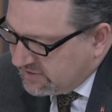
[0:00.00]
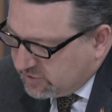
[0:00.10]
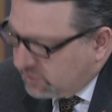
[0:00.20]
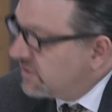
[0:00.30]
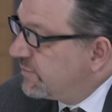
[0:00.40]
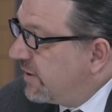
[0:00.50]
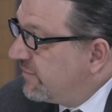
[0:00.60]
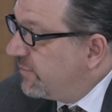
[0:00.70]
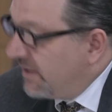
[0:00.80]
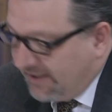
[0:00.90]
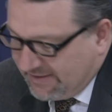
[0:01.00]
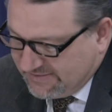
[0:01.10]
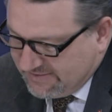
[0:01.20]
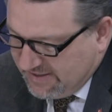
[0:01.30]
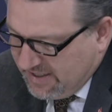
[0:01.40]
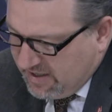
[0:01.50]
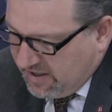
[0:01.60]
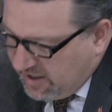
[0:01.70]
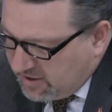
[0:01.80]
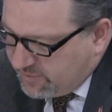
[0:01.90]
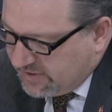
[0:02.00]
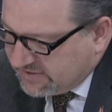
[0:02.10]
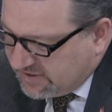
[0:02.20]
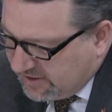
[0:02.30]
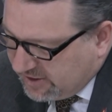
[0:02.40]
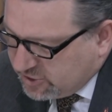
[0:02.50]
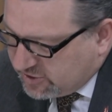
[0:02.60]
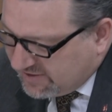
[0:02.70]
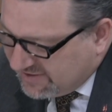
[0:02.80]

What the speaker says: solar power plants. Airbus clinched a